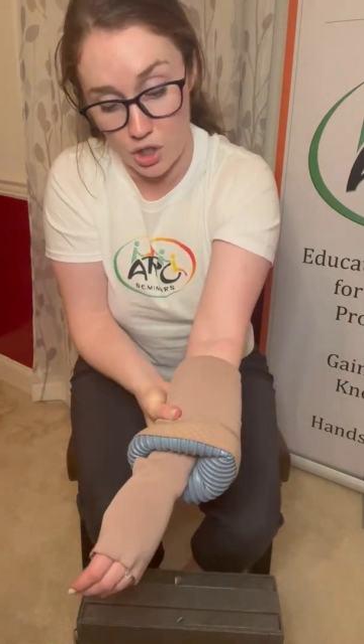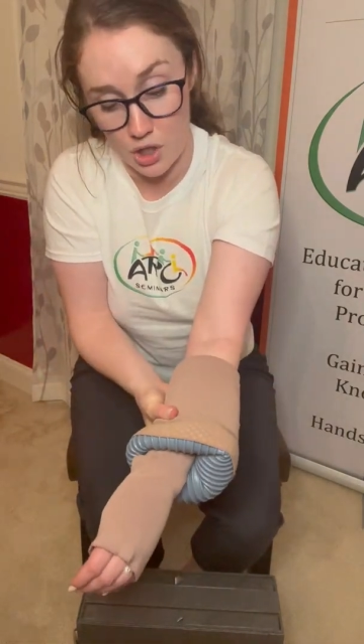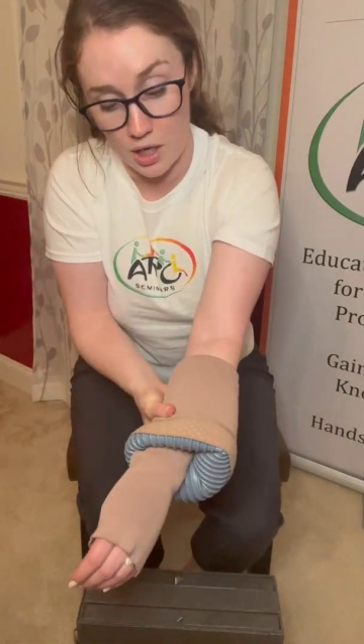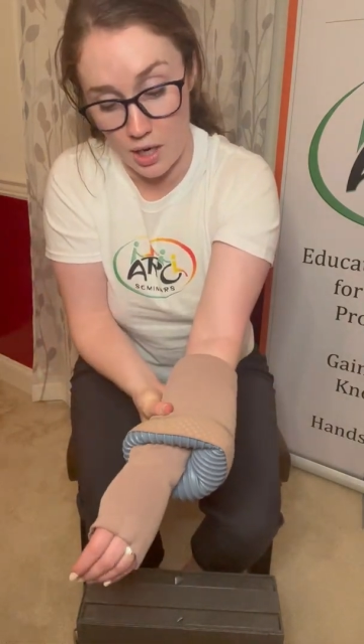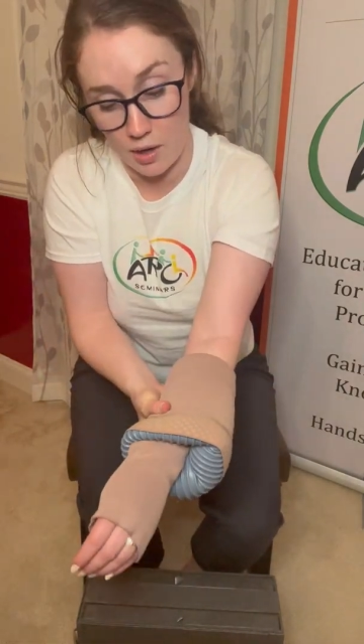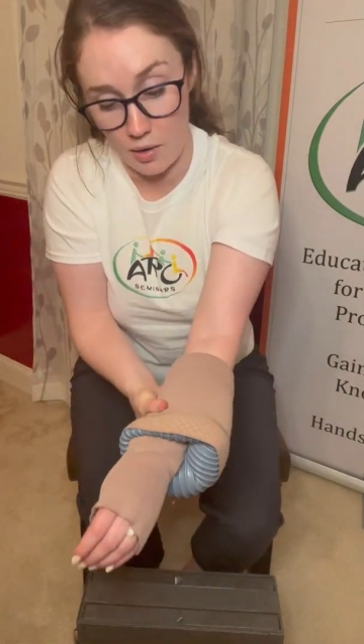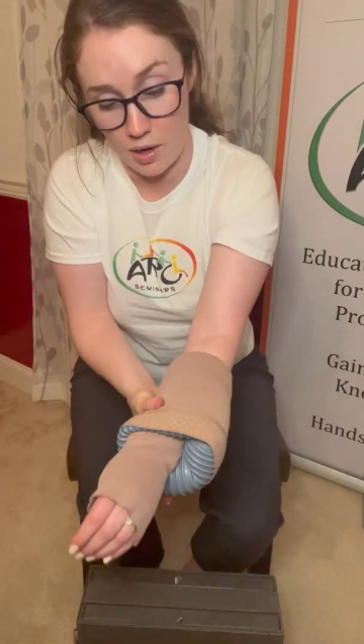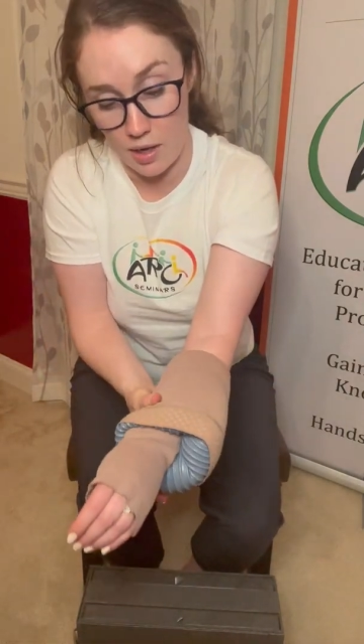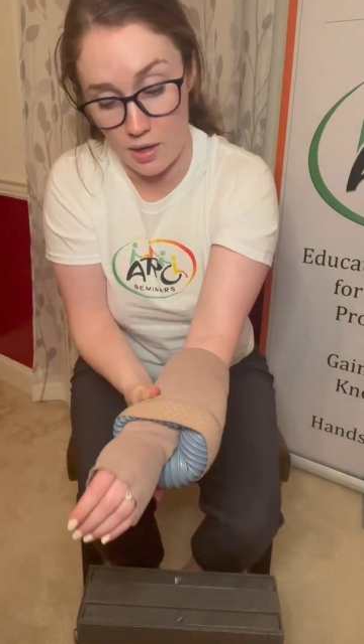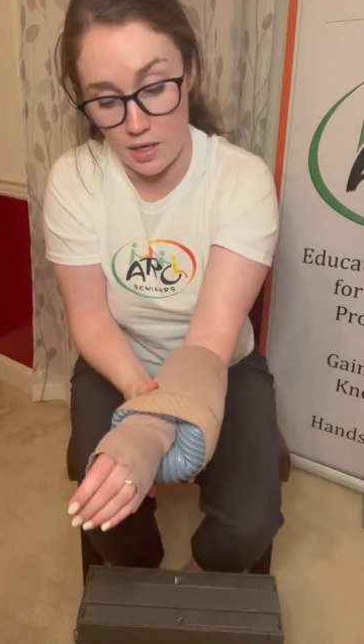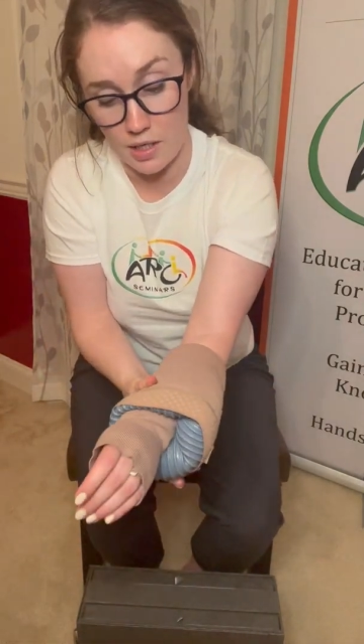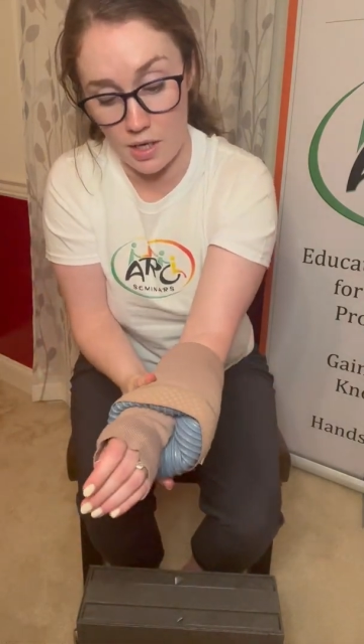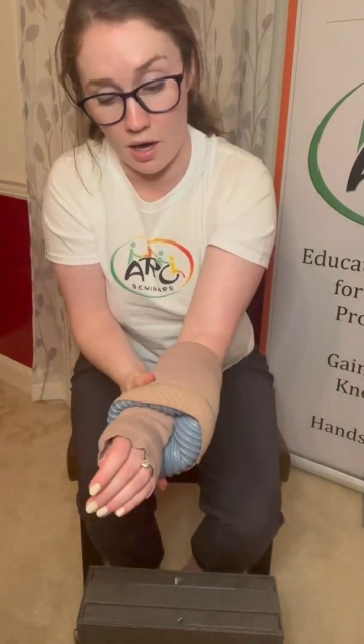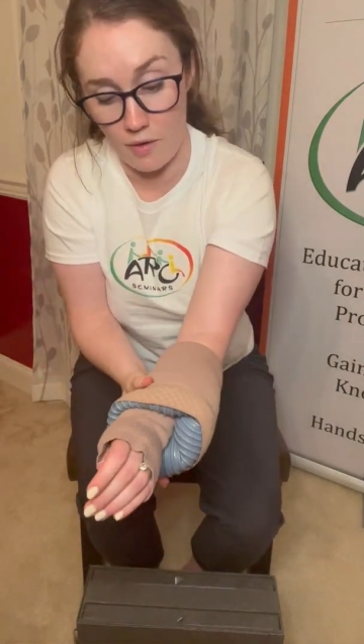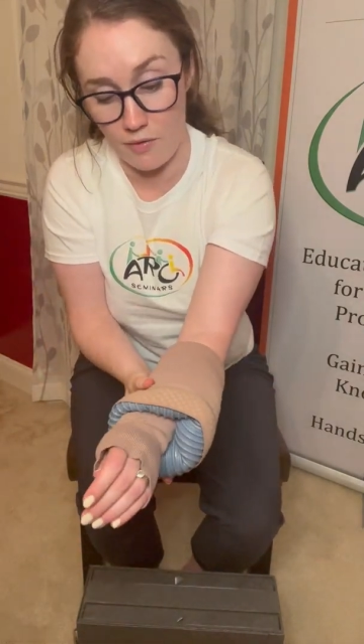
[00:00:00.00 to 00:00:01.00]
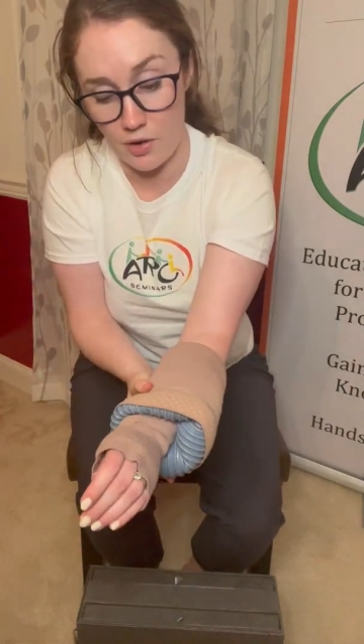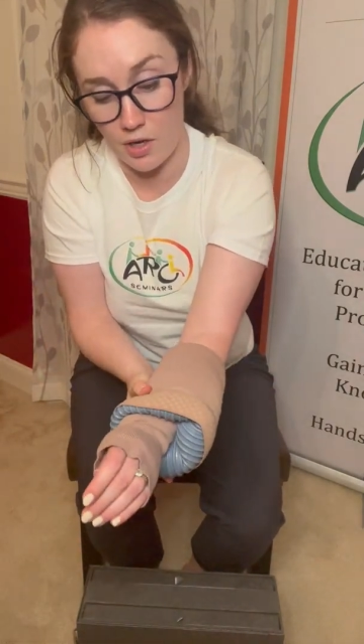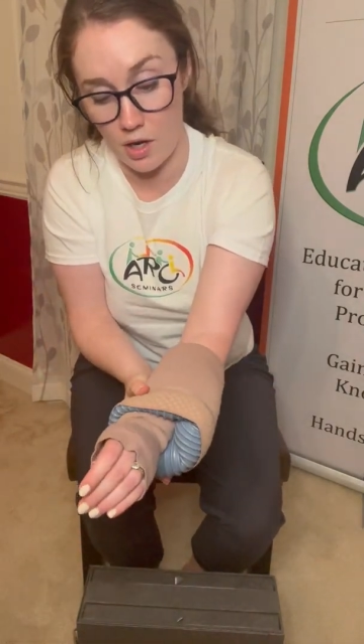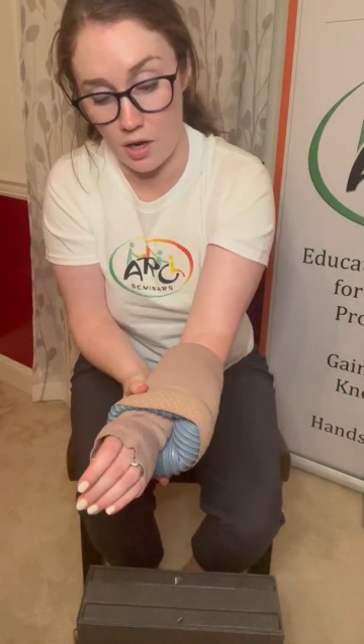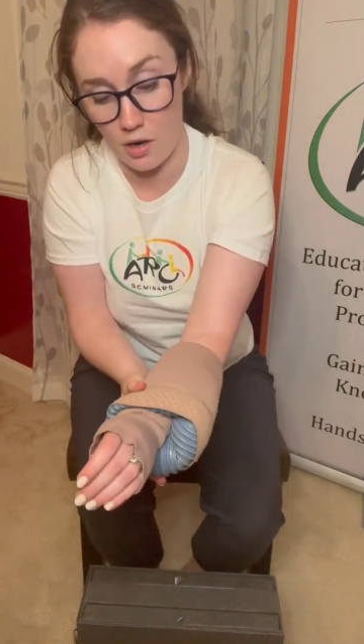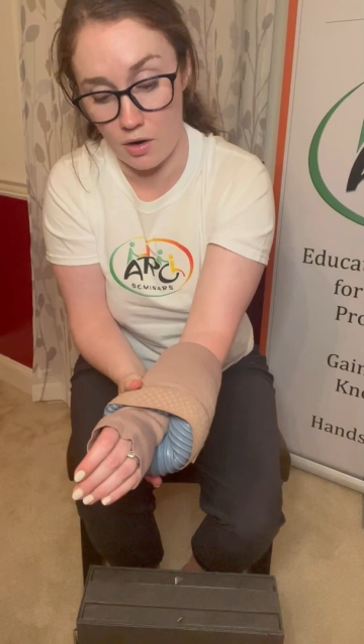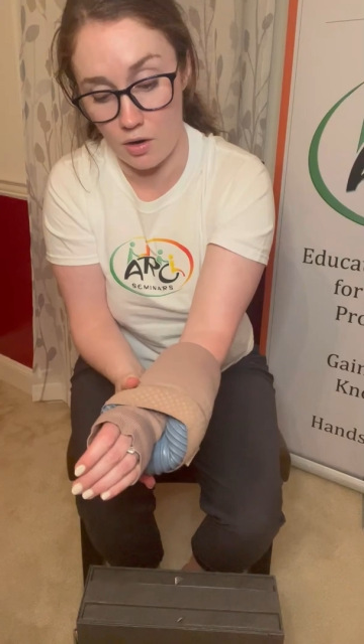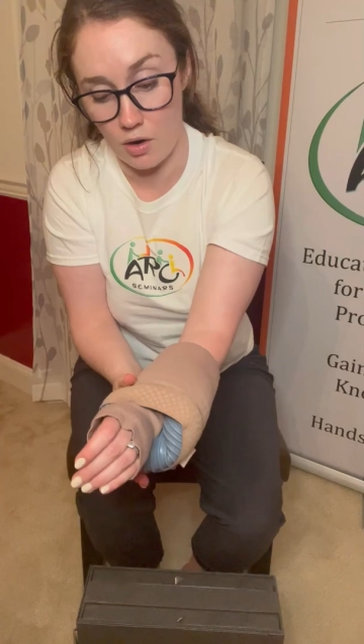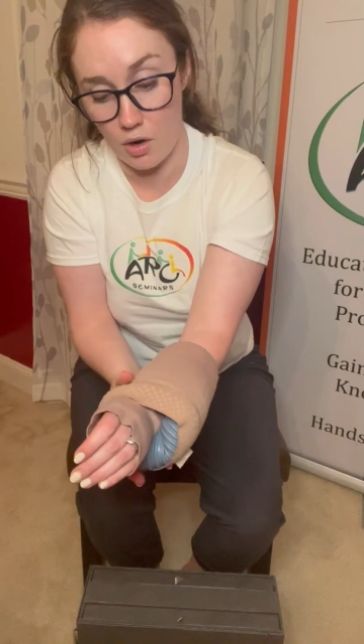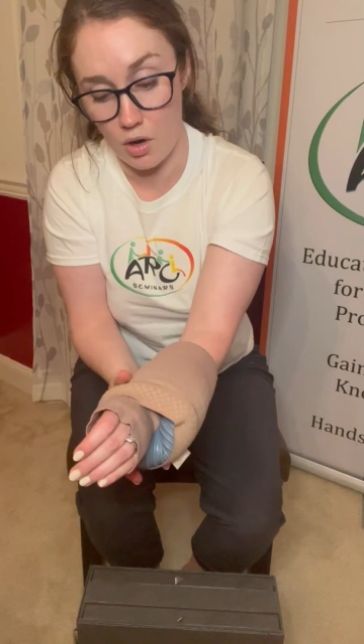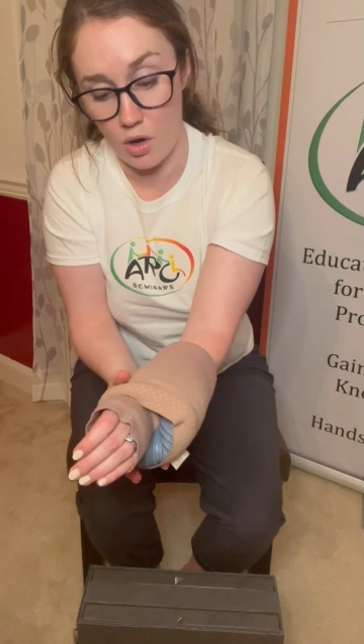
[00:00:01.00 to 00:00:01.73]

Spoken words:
down and the Doff'N'Donner